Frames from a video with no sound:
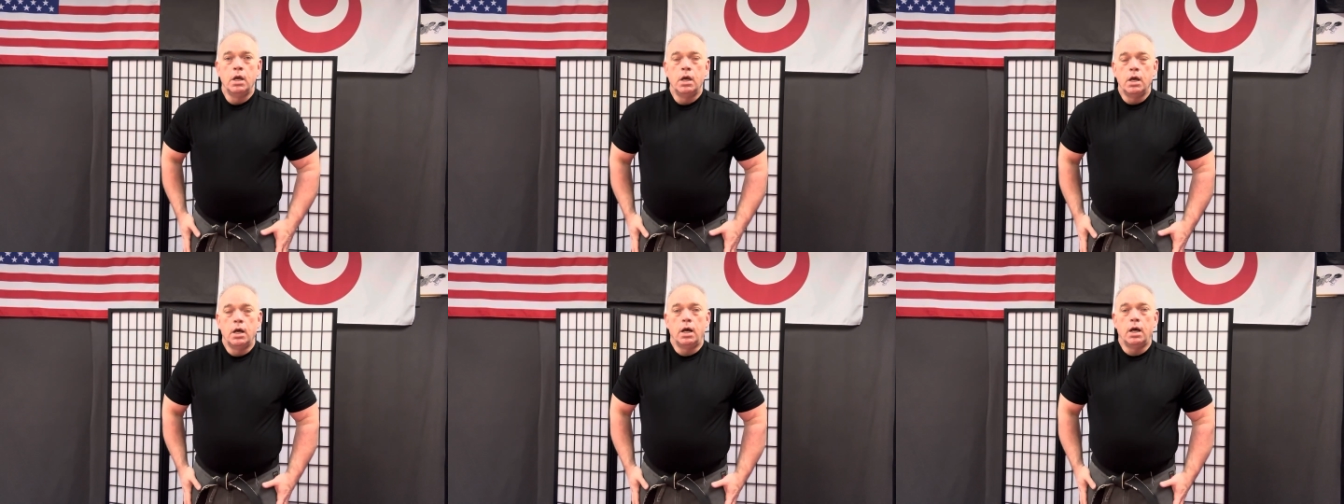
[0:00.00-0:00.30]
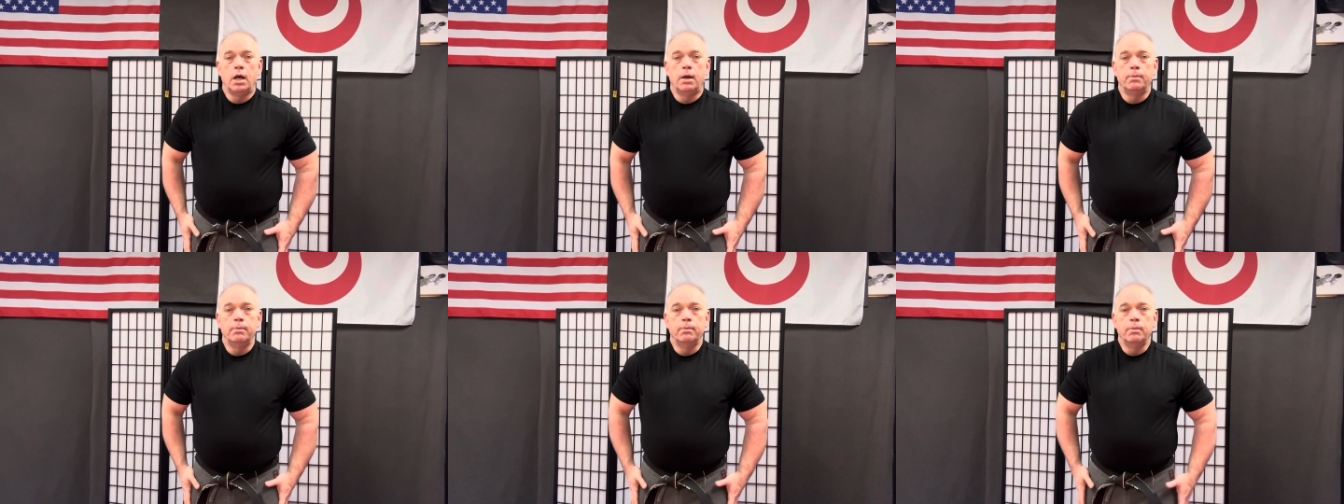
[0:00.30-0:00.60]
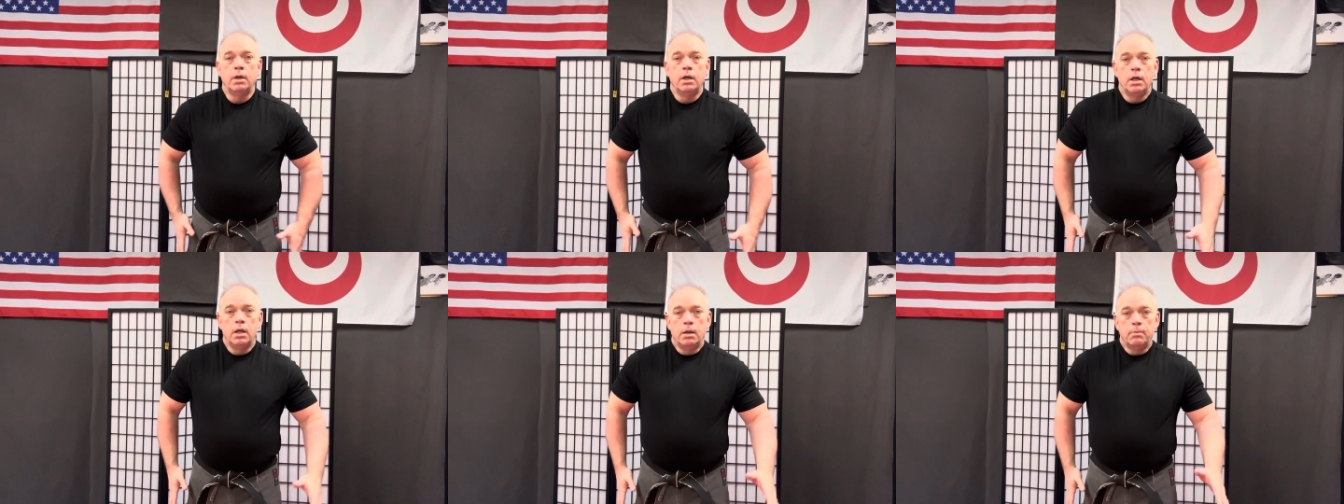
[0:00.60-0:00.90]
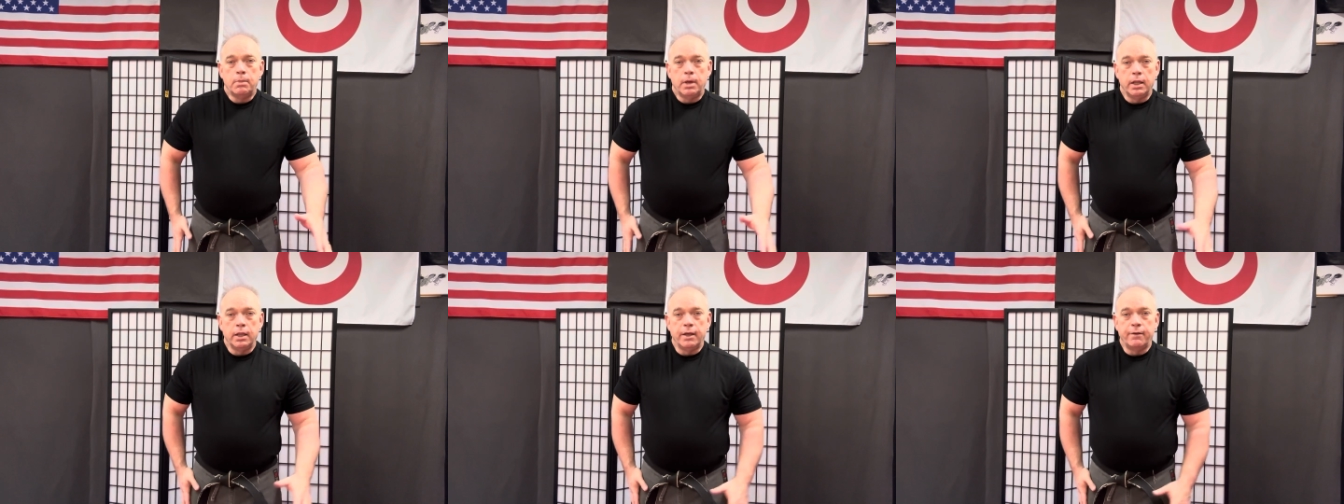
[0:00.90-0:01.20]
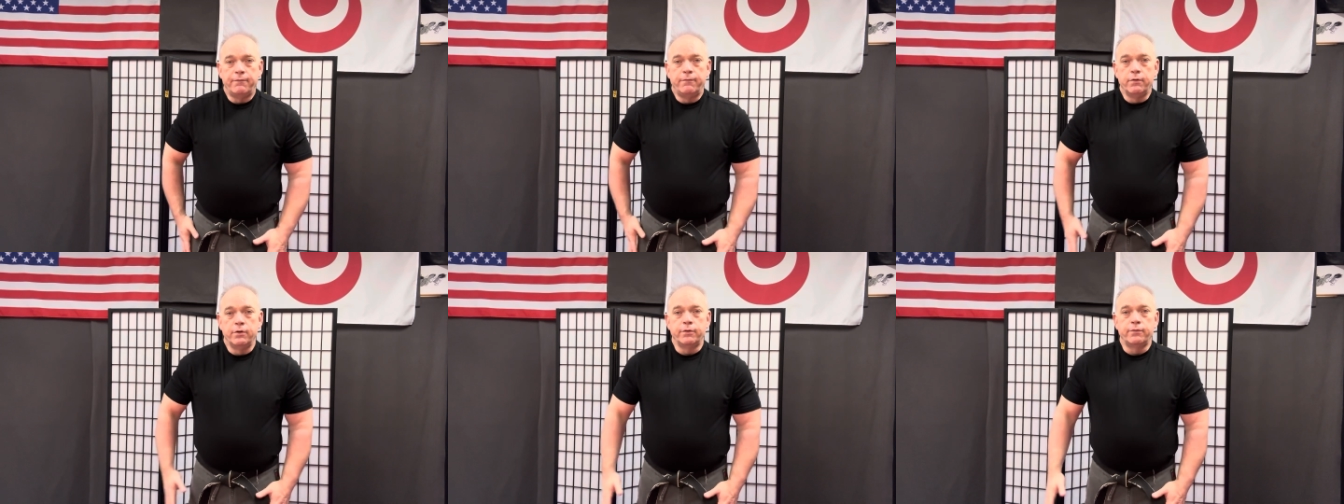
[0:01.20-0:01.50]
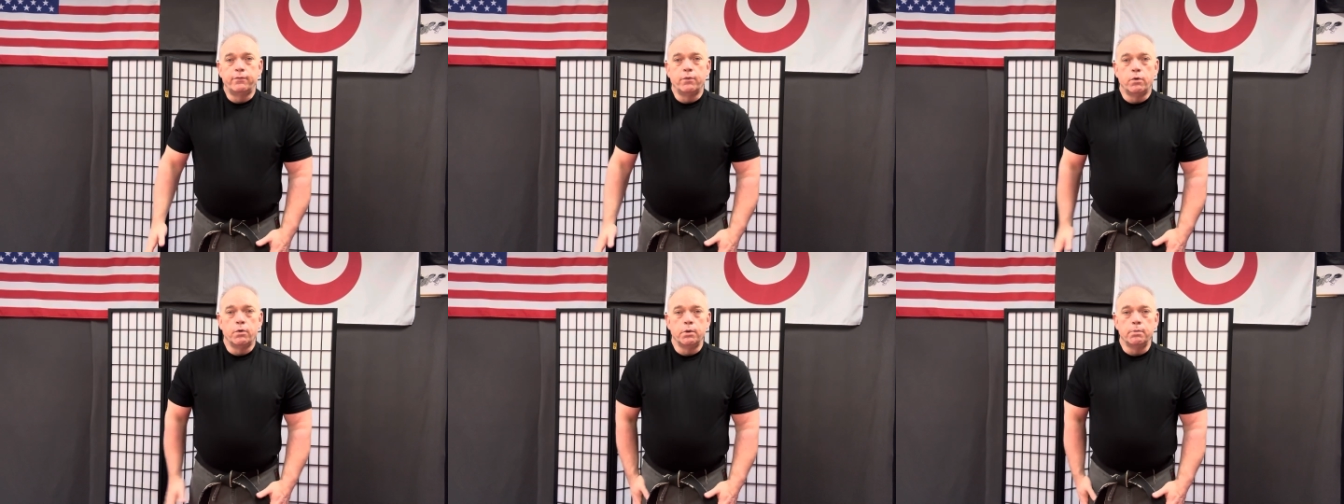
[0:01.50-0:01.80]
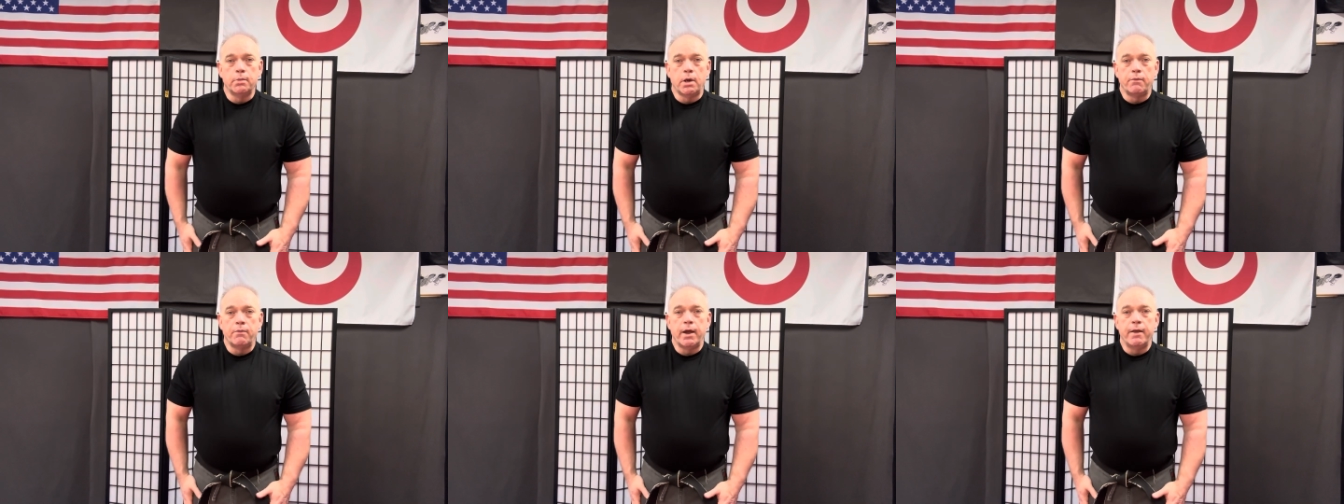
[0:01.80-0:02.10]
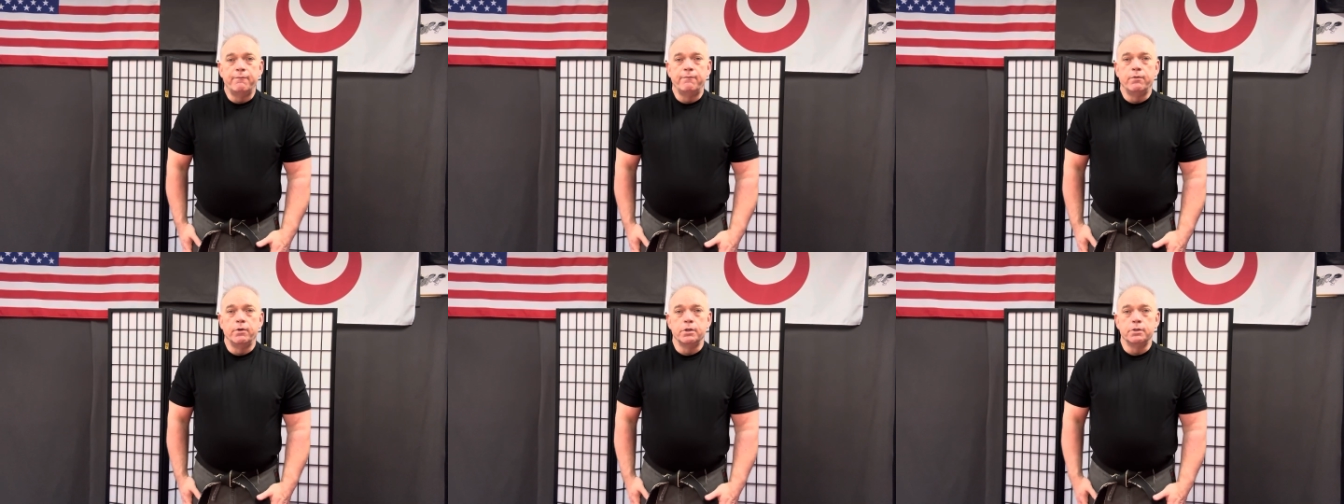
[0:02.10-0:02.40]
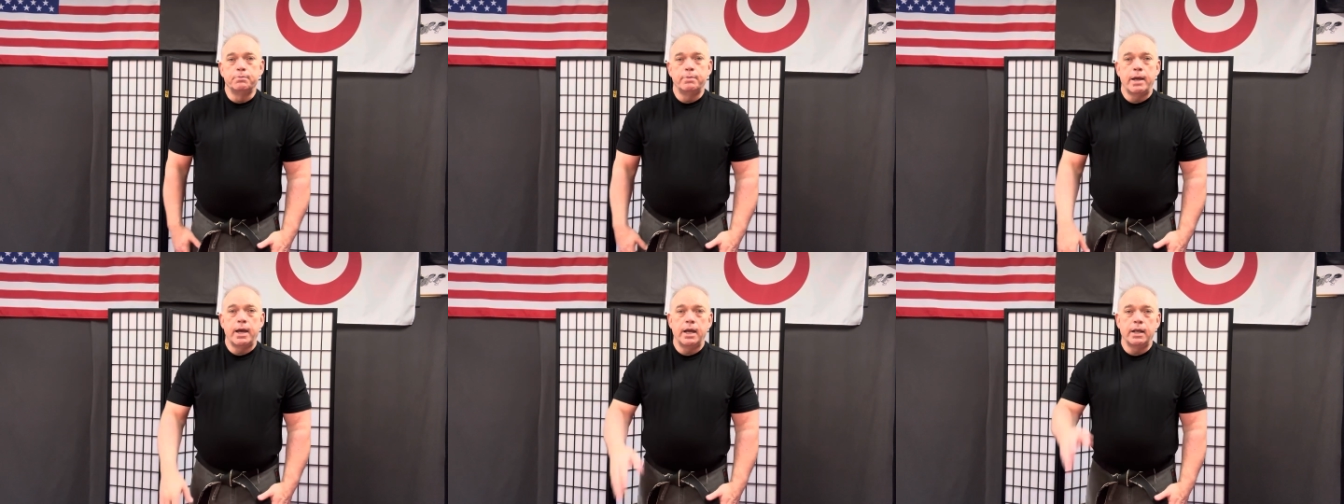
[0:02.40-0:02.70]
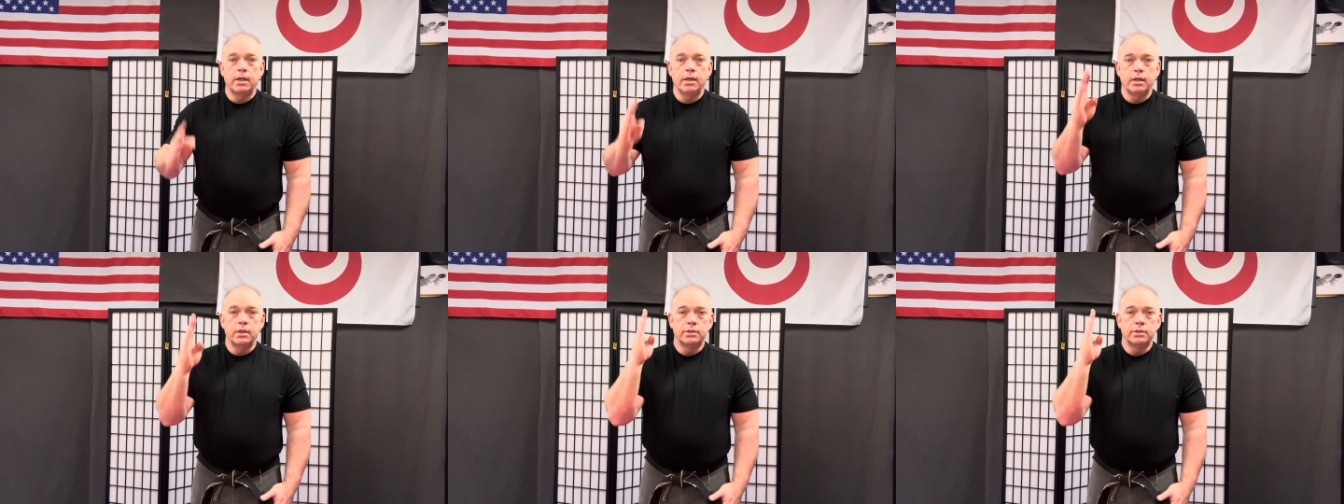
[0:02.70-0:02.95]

my left foot is forward, my right foot is back.